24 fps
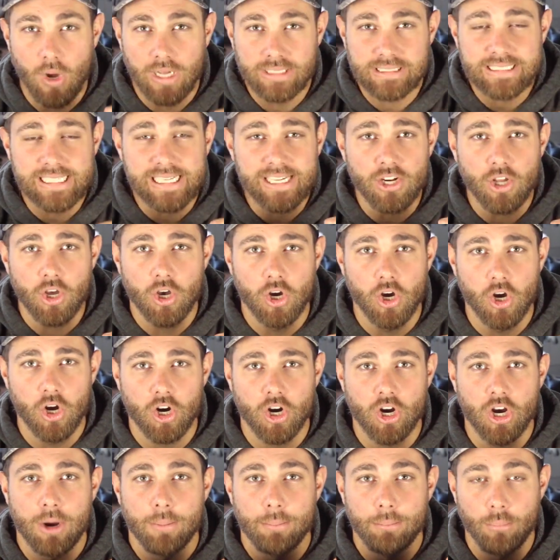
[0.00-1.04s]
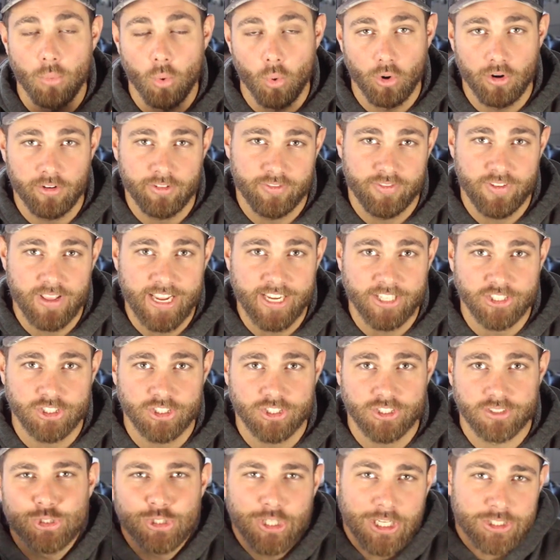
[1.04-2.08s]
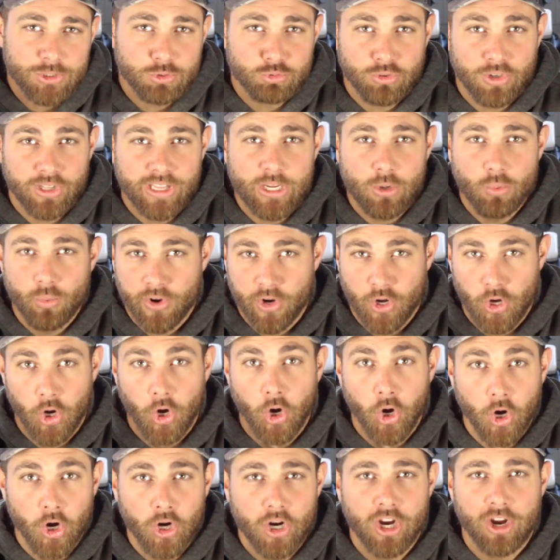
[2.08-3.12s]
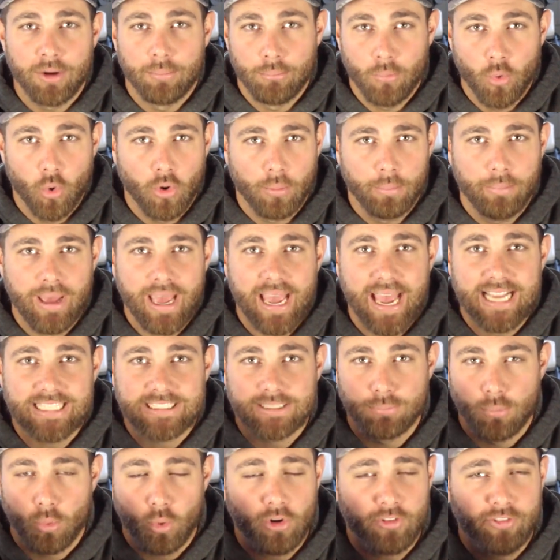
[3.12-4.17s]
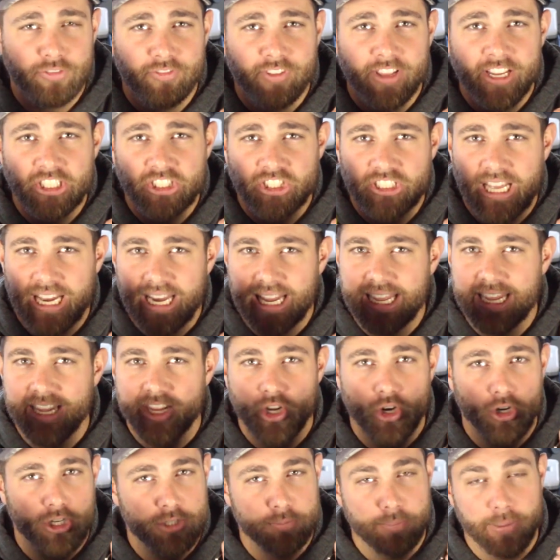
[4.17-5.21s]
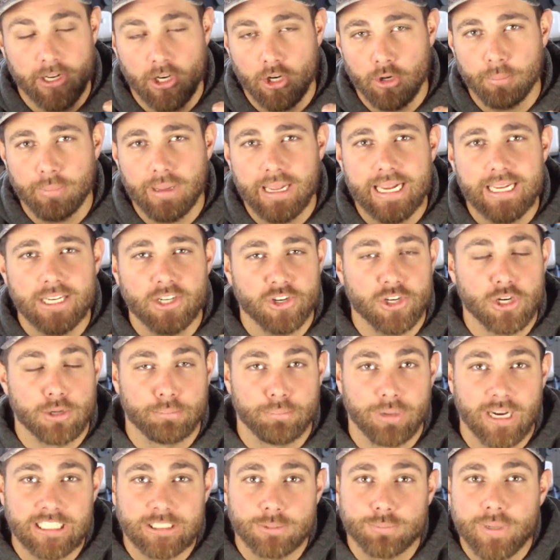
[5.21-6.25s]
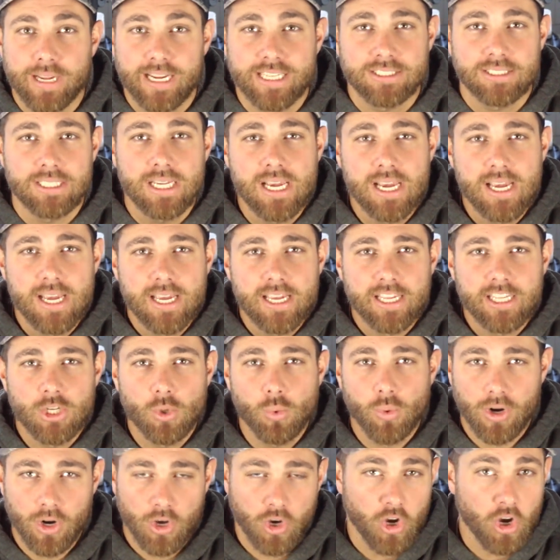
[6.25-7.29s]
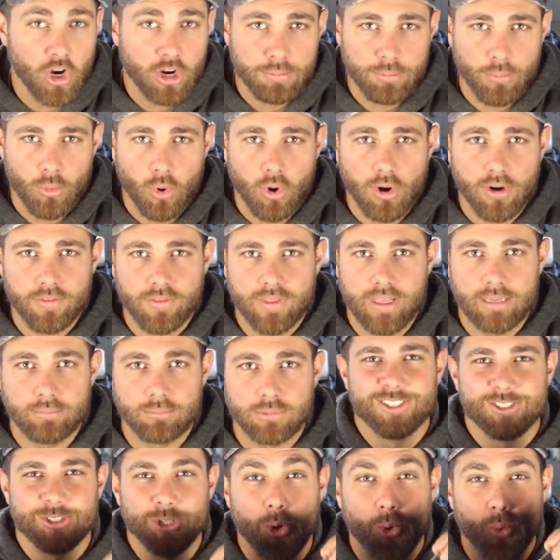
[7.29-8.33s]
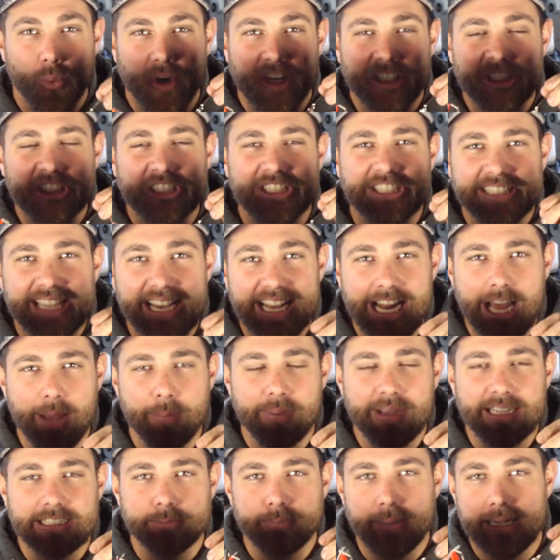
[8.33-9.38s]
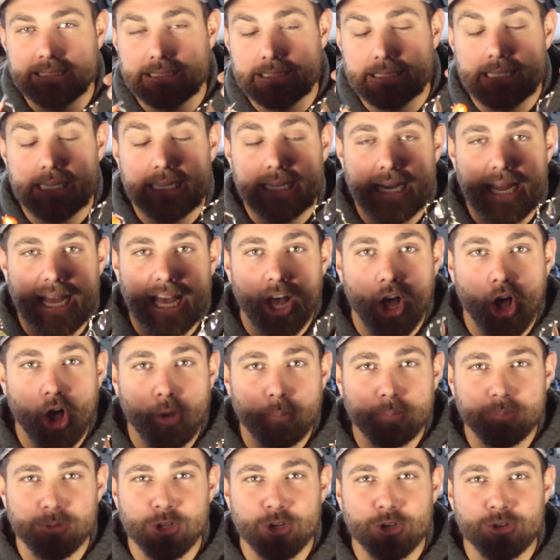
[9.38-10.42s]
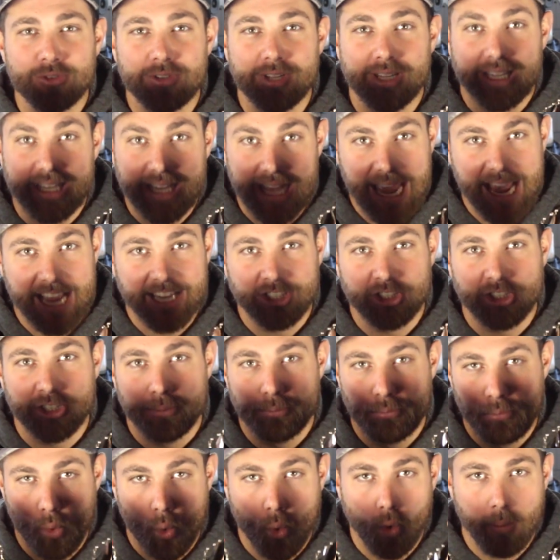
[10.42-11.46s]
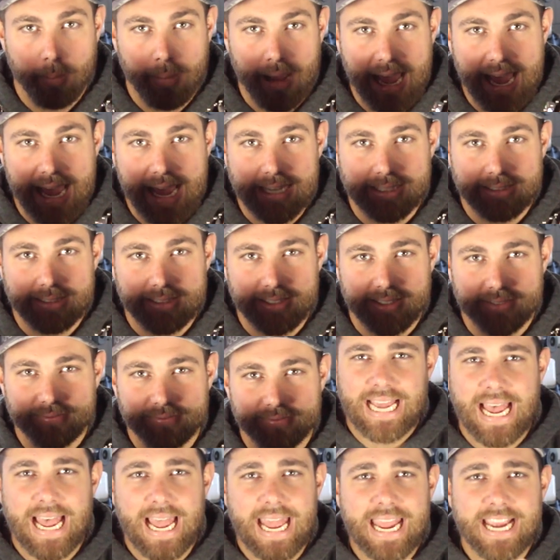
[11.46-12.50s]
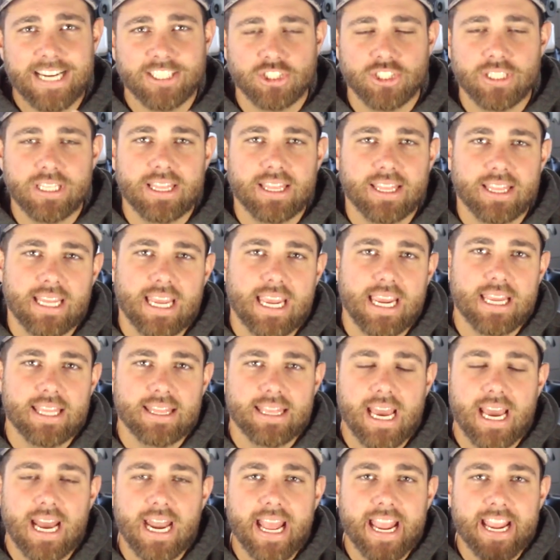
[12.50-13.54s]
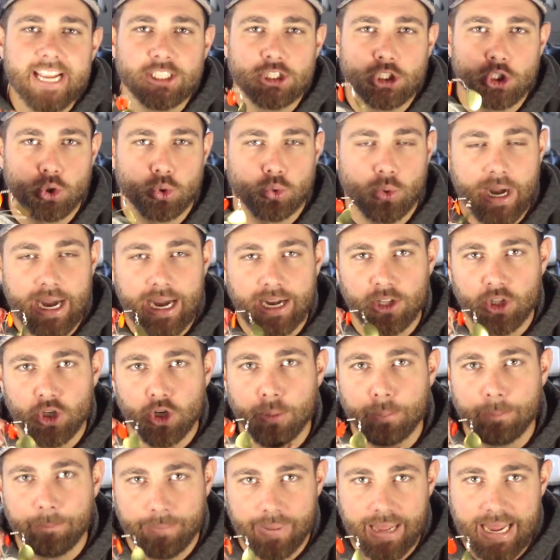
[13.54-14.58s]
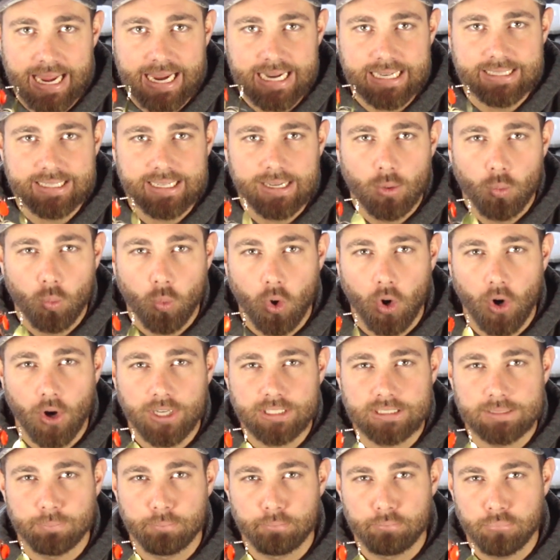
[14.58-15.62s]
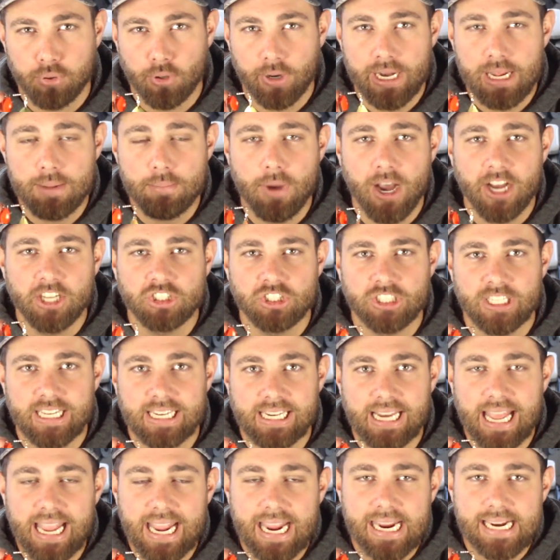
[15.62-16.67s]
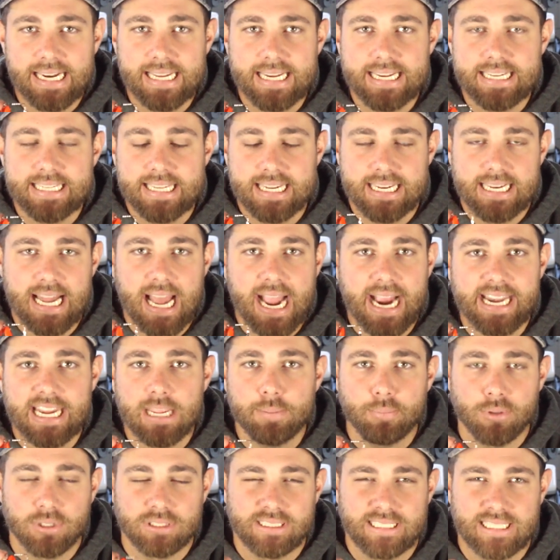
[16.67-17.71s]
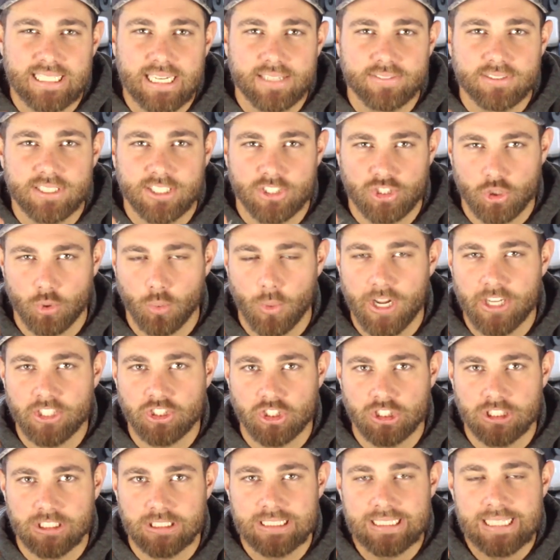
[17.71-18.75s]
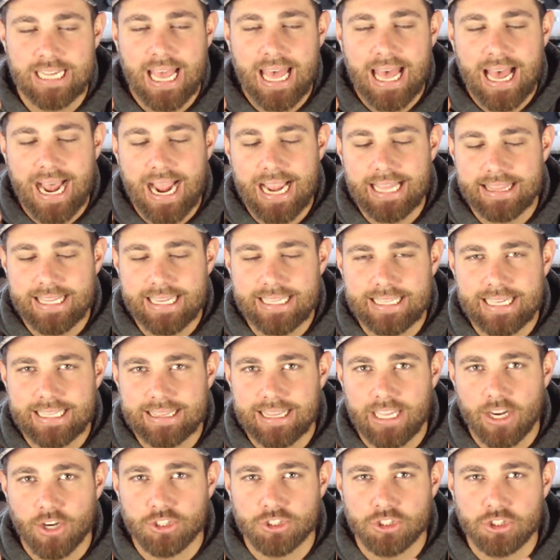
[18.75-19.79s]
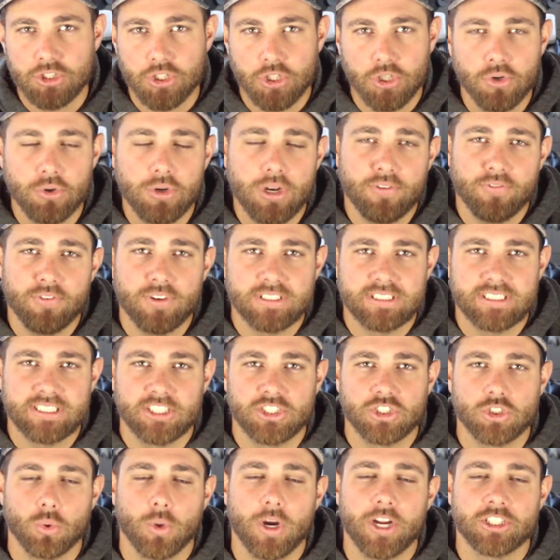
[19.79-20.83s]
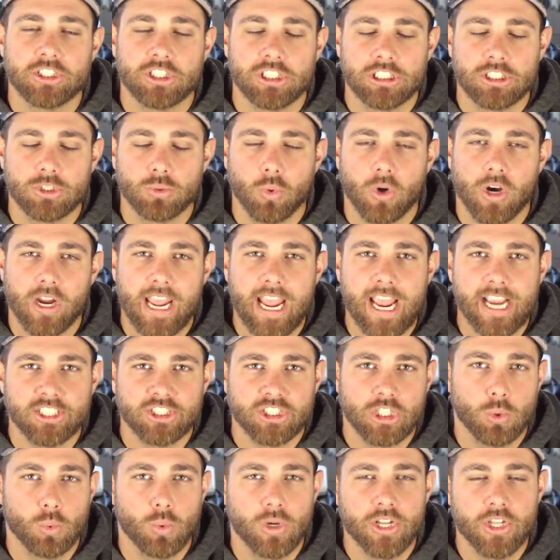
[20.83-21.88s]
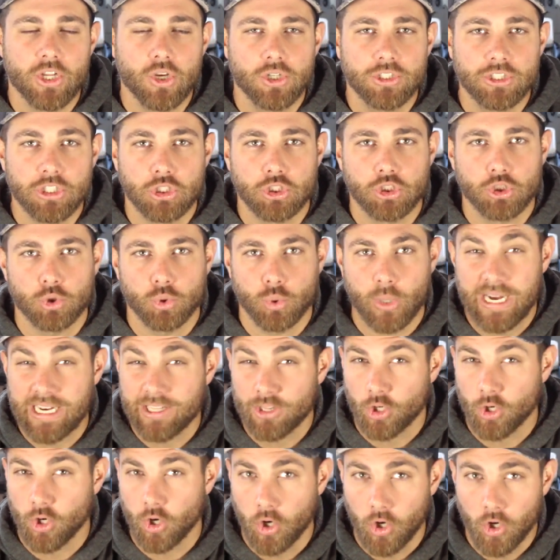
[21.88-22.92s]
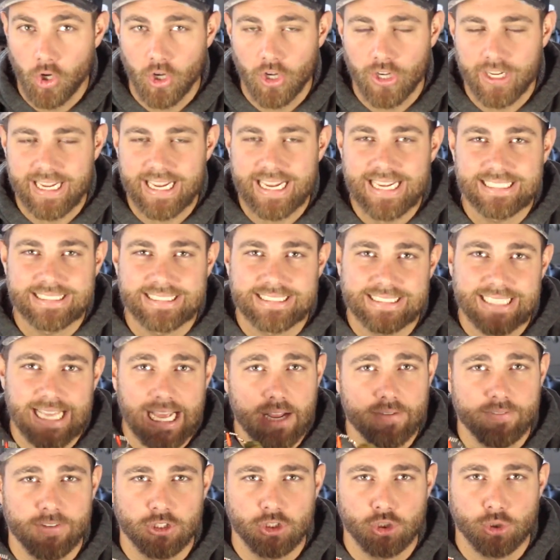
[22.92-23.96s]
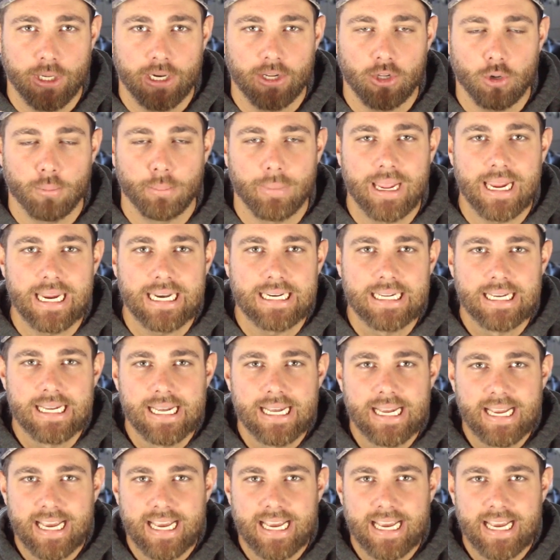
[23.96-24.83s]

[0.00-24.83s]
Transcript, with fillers: What's gonna hook more fish? You just really wanna hook more bass. More fish that hit your spinner bait or your buzz baits, you wanna hook more of them. So which setup is basically gonna help you to catch more bass? I actually think that a trailer bait works pretty much in eighty to ninety percent of situations. I think that there's two different situations where you actually wanna use a trailer hook instead of a trailer bait.